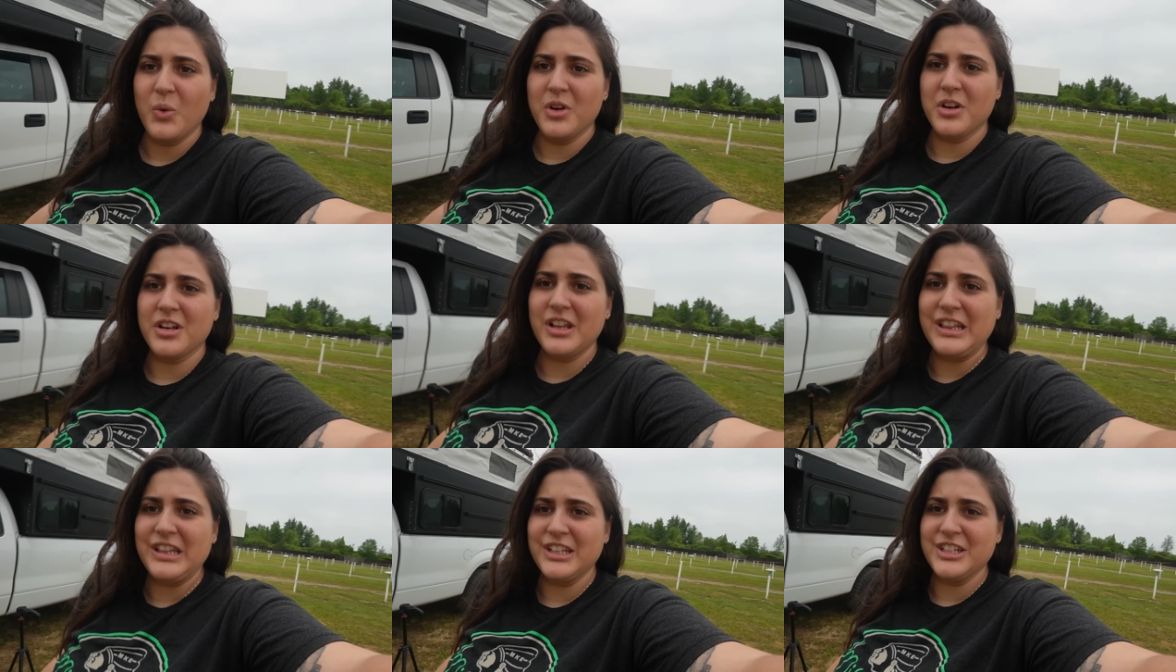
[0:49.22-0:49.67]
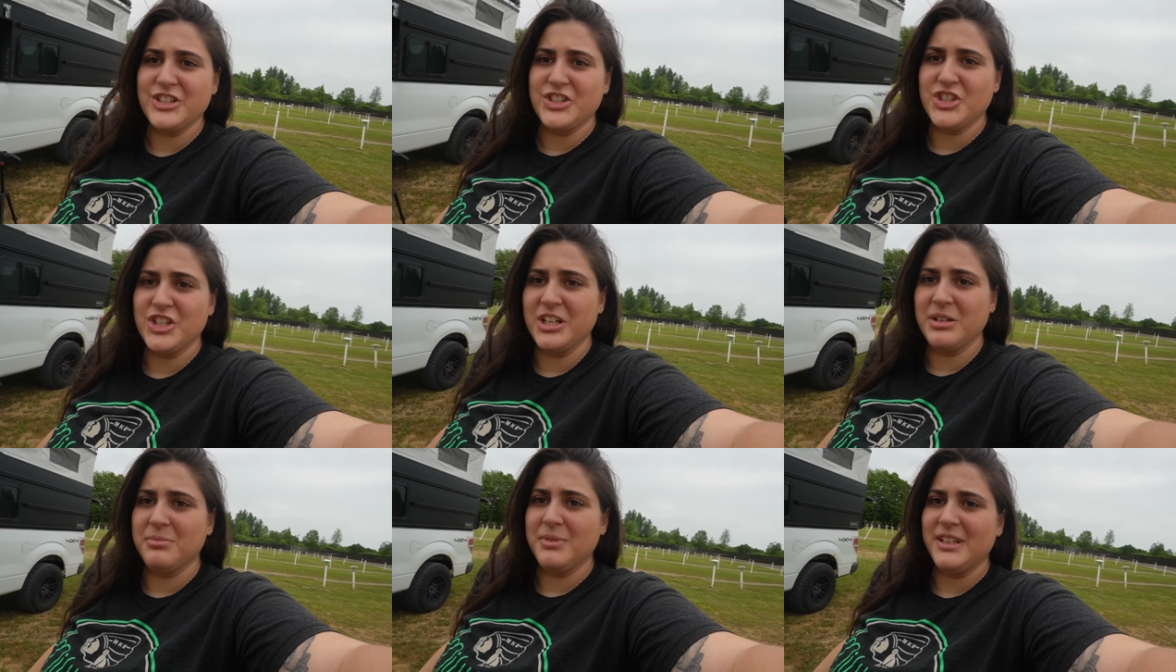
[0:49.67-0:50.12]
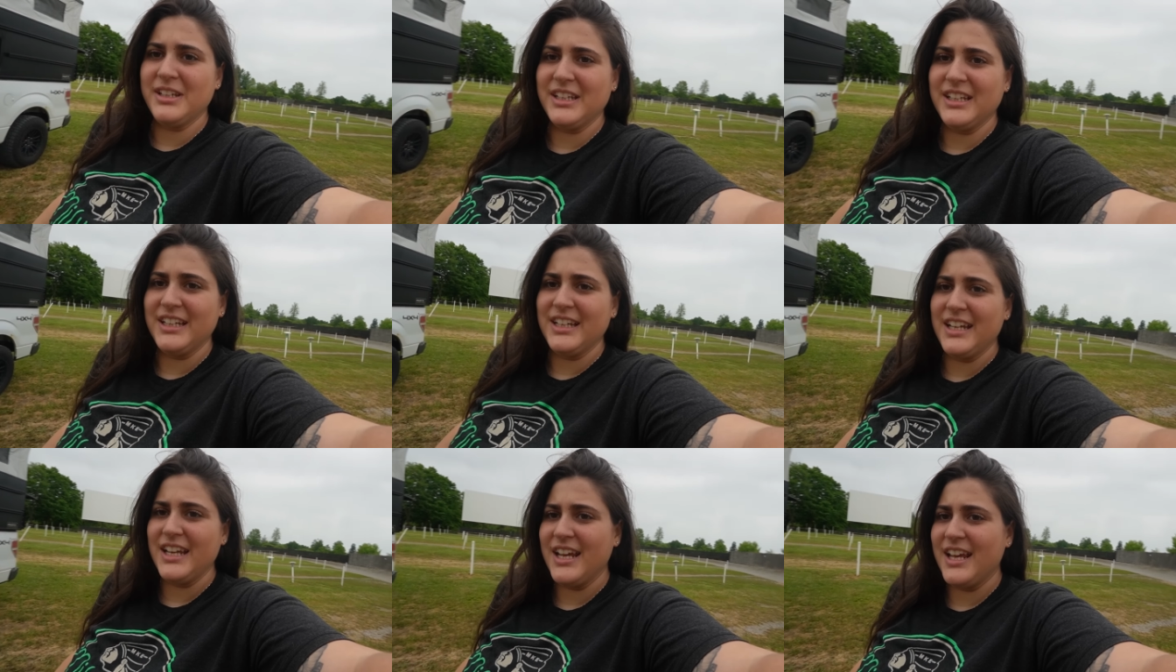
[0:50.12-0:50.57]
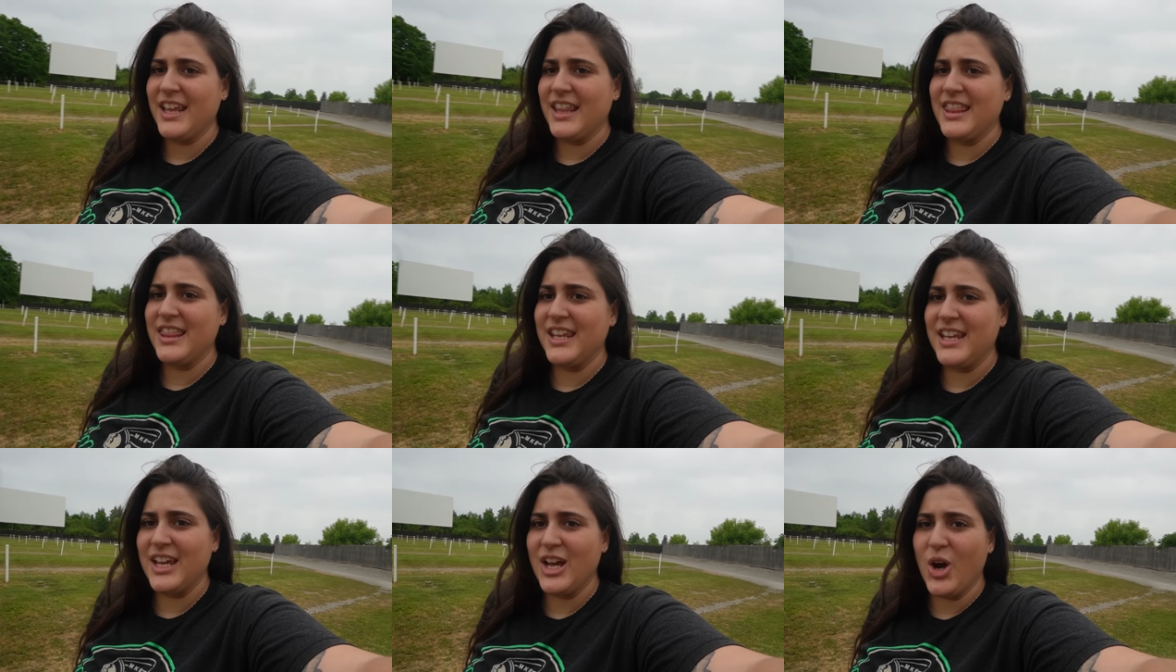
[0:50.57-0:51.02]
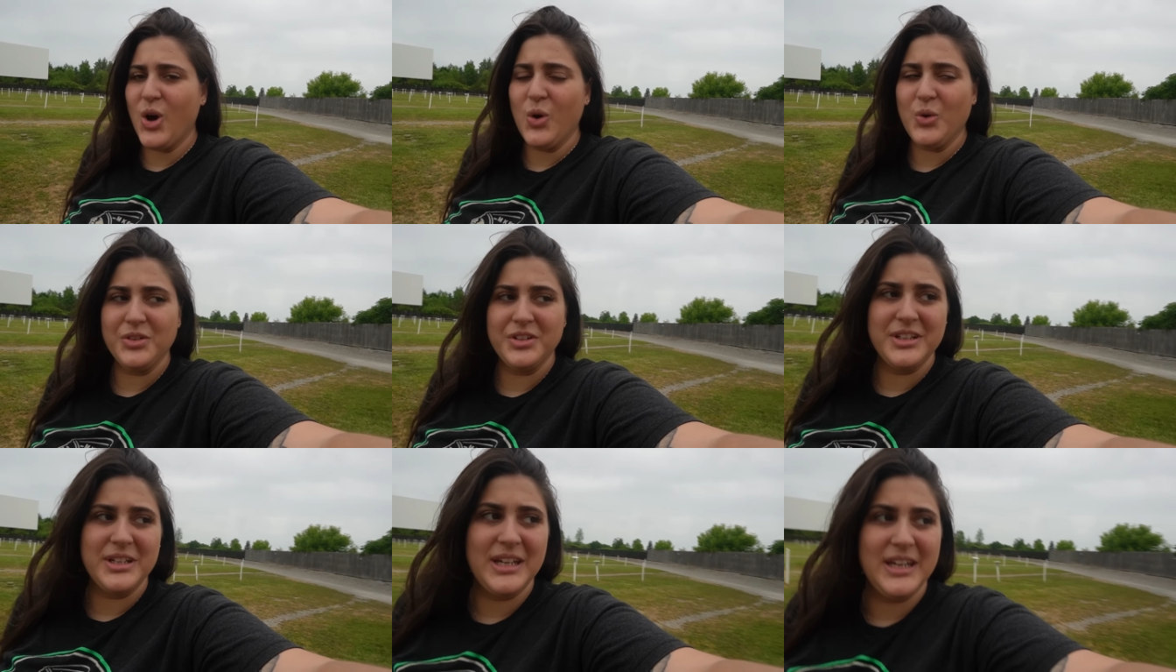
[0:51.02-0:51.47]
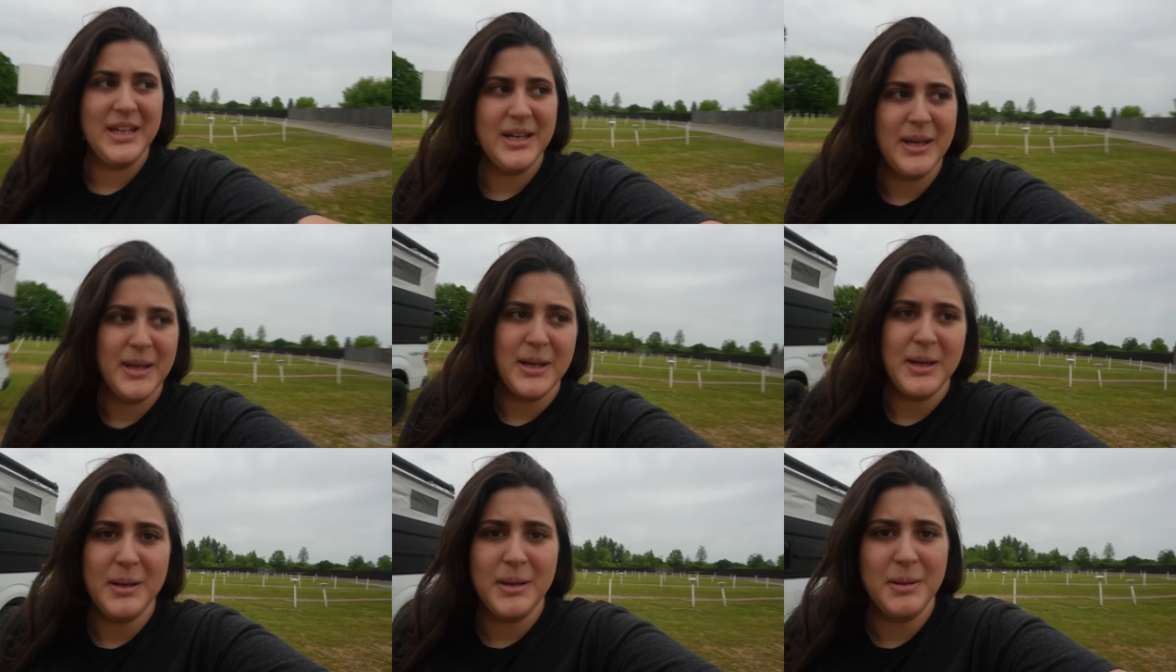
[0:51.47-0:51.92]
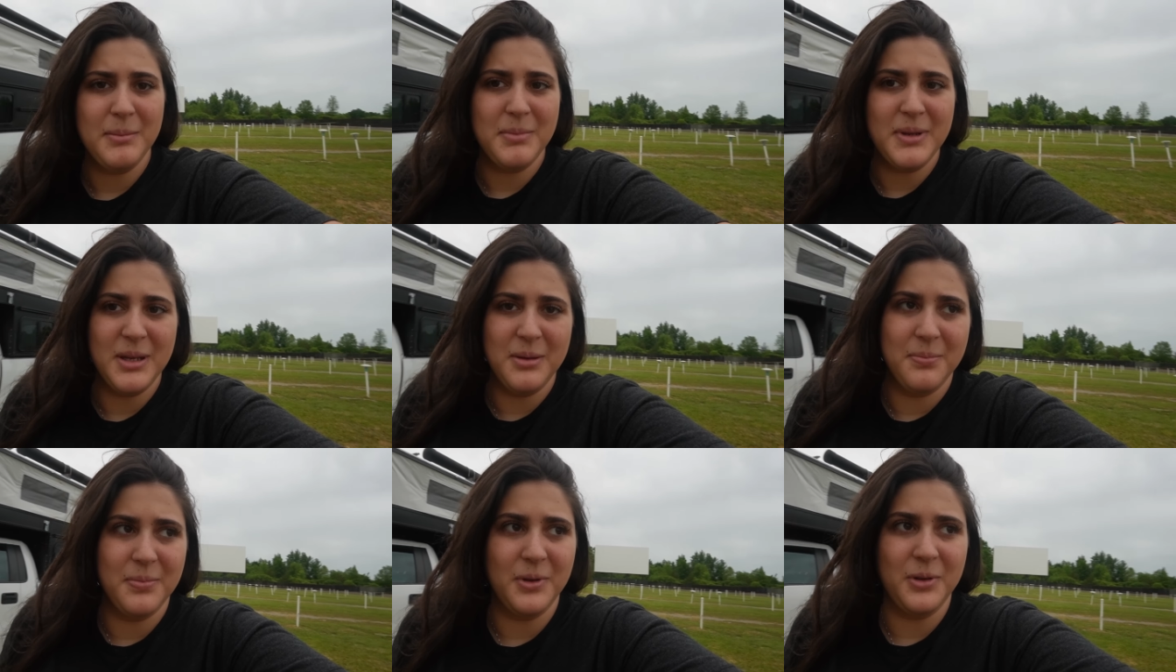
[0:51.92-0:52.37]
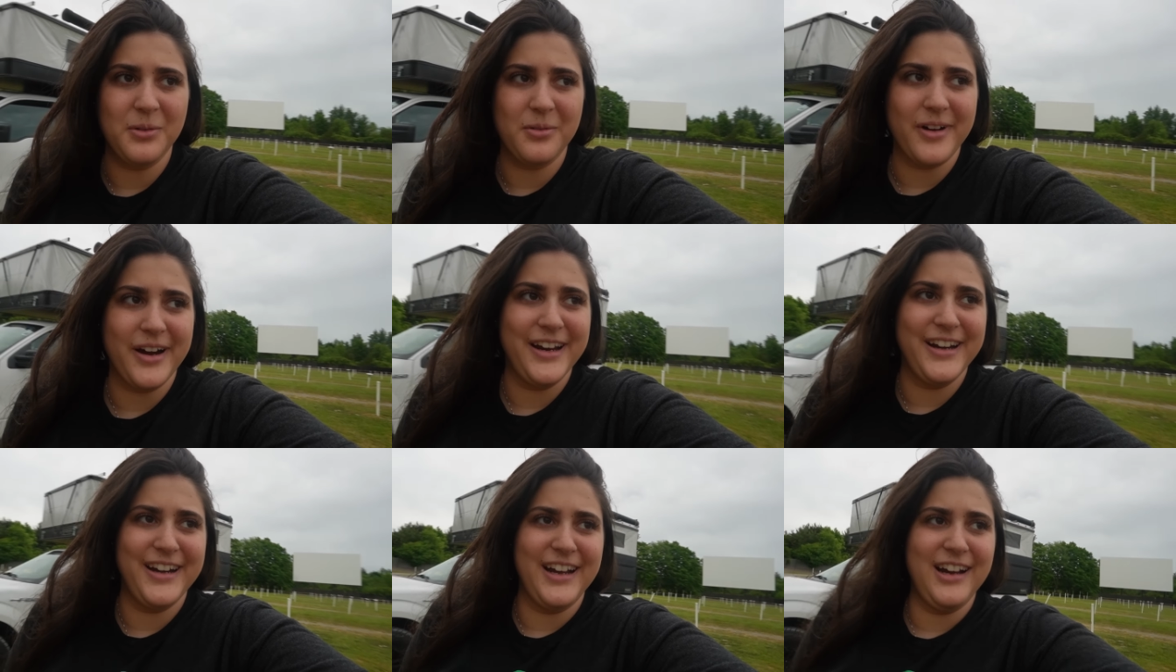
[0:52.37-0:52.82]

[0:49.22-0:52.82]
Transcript: We are legitimately the only people right